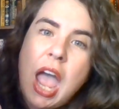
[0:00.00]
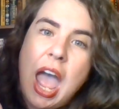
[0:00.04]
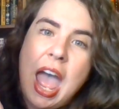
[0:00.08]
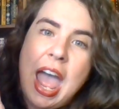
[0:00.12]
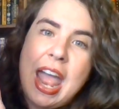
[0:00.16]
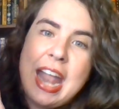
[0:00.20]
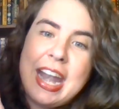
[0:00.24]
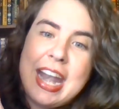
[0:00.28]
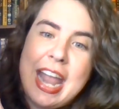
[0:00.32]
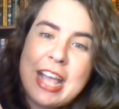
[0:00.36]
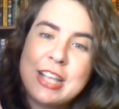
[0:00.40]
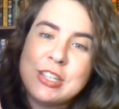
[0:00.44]

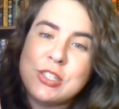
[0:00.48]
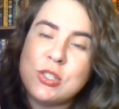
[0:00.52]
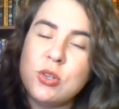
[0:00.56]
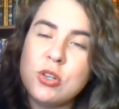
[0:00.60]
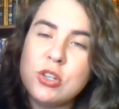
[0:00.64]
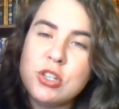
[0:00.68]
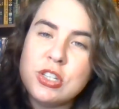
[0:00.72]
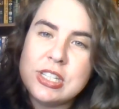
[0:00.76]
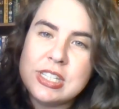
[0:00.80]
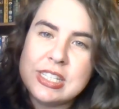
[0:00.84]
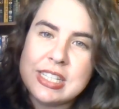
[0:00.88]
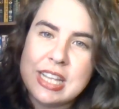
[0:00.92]
And as soon
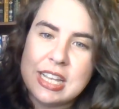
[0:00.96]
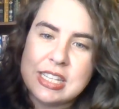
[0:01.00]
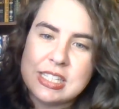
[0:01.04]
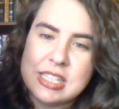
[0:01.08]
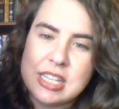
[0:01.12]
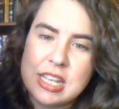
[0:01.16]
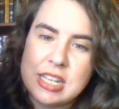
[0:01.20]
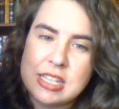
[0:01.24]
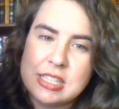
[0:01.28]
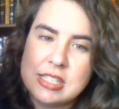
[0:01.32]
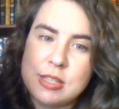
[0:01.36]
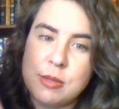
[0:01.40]
as she says
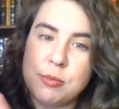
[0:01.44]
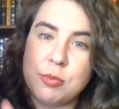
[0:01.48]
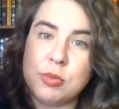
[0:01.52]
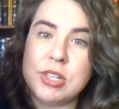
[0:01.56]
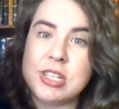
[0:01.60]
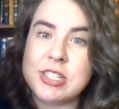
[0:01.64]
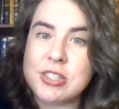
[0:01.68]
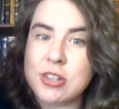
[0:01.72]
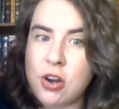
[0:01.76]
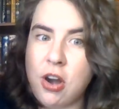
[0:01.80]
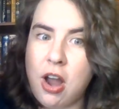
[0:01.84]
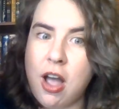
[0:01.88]
this, the
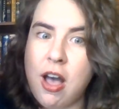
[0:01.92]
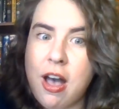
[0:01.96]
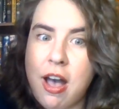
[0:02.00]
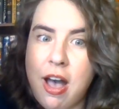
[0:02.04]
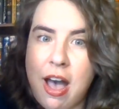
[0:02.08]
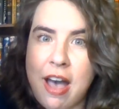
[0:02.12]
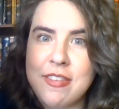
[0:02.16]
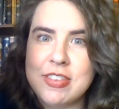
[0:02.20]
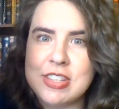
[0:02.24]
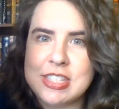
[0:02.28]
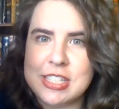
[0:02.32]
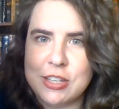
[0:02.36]
police are
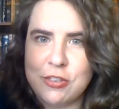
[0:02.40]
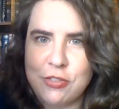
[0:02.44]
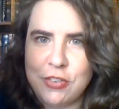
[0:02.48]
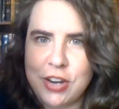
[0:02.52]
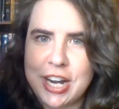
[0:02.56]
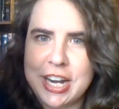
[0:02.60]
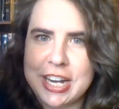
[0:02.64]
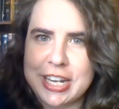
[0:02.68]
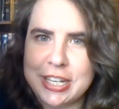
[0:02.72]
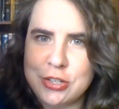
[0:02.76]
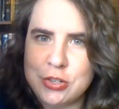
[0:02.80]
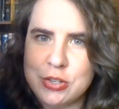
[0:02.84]
obviously
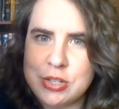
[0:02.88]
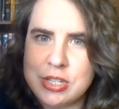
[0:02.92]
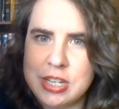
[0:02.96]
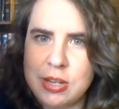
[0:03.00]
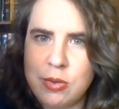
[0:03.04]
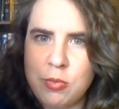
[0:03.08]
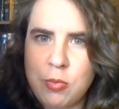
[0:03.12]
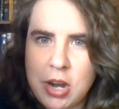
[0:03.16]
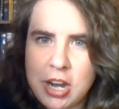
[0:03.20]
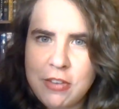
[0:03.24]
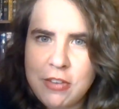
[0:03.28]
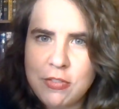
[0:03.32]
very
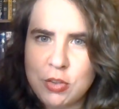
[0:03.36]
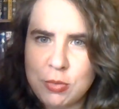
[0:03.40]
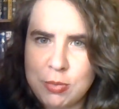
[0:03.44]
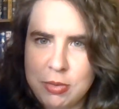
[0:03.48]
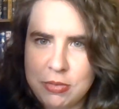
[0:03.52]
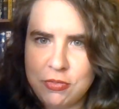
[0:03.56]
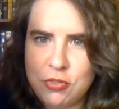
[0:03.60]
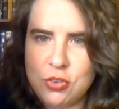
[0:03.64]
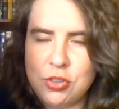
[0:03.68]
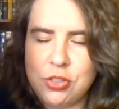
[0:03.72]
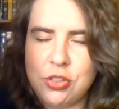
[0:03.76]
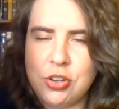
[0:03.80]
interested. Where have you
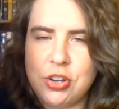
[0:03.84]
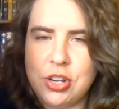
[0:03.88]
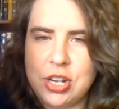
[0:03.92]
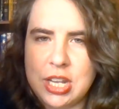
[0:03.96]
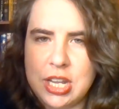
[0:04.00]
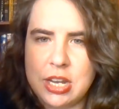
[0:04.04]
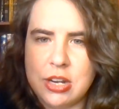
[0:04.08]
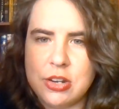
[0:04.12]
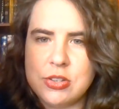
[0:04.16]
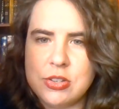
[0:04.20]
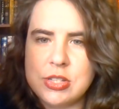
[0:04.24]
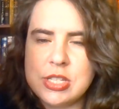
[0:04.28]
been for 30
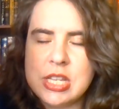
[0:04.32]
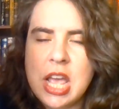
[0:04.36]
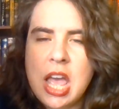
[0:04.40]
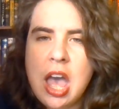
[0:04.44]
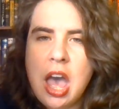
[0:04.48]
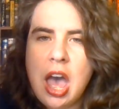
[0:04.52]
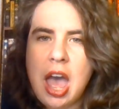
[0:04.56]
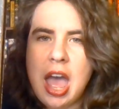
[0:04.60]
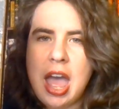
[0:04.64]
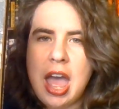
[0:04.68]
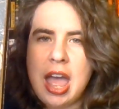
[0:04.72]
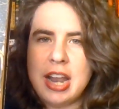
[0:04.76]
years?
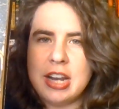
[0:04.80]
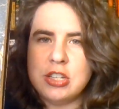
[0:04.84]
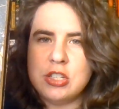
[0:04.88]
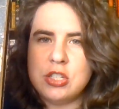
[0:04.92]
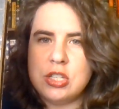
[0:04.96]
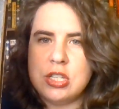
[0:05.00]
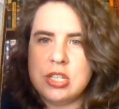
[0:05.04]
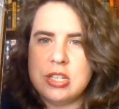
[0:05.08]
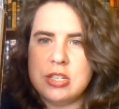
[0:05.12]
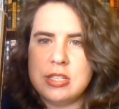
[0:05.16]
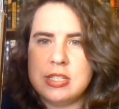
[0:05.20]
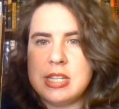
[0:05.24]
And
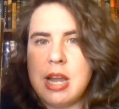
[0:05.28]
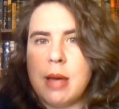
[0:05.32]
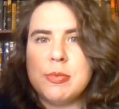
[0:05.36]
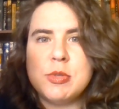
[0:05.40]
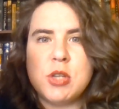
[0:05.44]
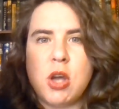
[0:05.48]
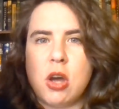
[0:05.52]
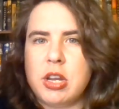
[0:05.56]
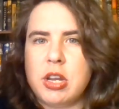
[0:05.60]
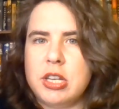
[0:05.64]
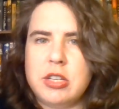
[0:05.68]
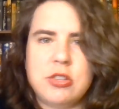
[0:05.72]
she stops
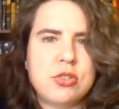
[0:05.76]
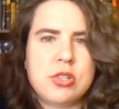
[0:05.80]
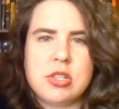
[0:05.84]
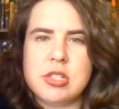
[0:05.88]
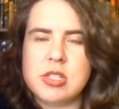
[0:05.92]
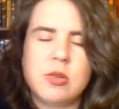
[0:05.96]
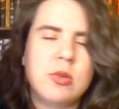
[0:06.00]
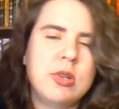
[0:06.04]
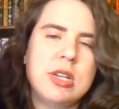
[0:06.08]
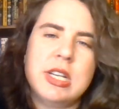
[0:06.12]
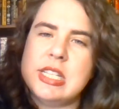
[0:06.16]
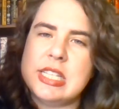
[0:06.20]
talking. She
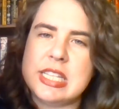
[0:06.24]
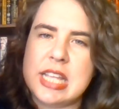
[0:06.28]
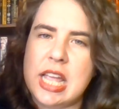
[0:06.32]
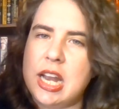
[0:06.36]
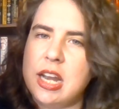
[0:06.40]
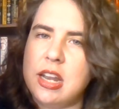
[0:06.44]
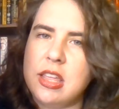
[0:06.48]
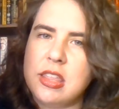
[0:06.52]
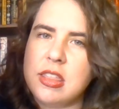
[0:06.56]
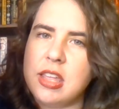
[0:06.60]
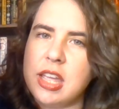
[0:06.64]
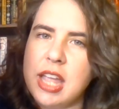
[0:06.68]
doesn't want to say
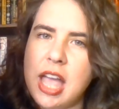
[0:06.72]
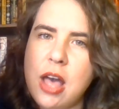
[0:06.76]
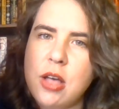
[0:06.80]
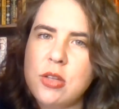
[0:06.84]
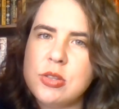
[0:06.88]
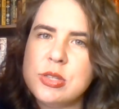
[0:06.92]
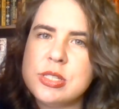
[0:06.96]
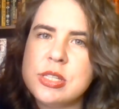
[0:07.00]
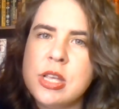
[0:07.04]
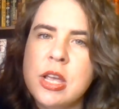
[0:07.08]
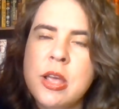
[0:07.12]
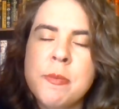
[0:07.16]
anything
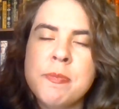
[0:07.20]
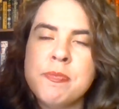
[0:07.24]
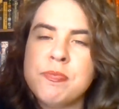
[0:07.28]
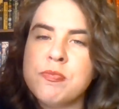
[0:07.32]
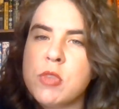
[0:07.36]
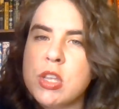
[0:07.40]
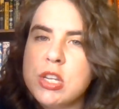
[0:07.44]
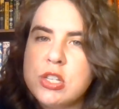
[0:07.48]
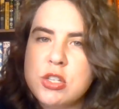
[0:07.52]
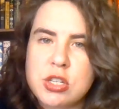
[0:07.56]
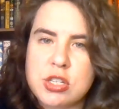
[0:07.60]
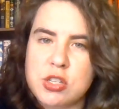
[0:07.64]
else.
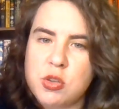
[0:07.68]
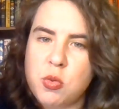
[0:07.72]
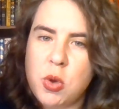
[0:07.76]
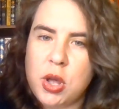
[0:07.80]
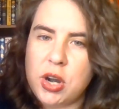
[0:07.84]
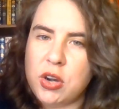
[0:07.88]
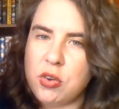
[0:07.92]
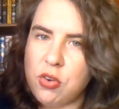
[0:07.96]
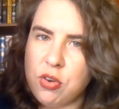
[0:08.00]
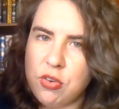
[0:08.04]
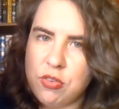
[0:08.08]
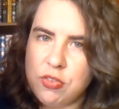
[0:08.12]
She doesn't
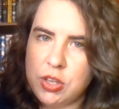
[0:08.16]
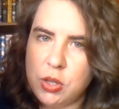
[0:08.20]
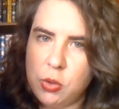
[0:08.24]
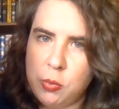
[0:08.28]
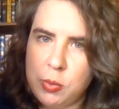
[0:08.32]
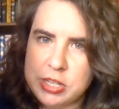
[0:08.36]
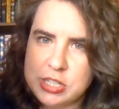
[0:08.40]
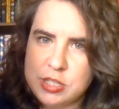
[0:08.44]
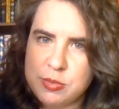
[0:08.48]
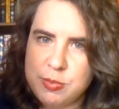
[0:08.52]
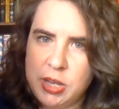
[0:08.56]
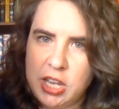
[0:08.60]
want to reveal
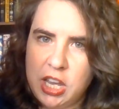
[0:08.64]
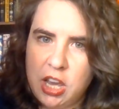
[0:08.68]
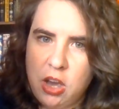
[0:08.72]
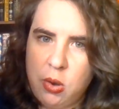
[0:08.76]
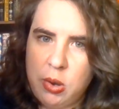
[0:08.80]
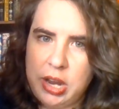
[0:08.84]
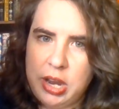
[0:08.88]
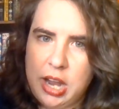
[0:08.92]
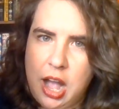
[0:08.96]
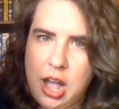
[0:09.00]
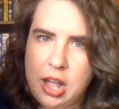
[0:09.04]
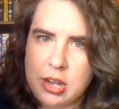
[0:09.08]
what's been
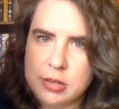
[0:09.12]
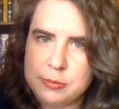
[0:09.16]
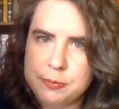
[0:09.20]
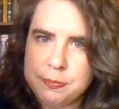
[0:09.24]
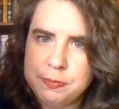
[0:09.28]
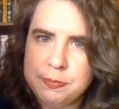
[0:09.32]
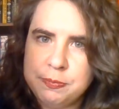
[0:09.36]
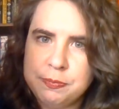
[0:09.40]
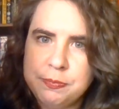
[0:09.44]
going on.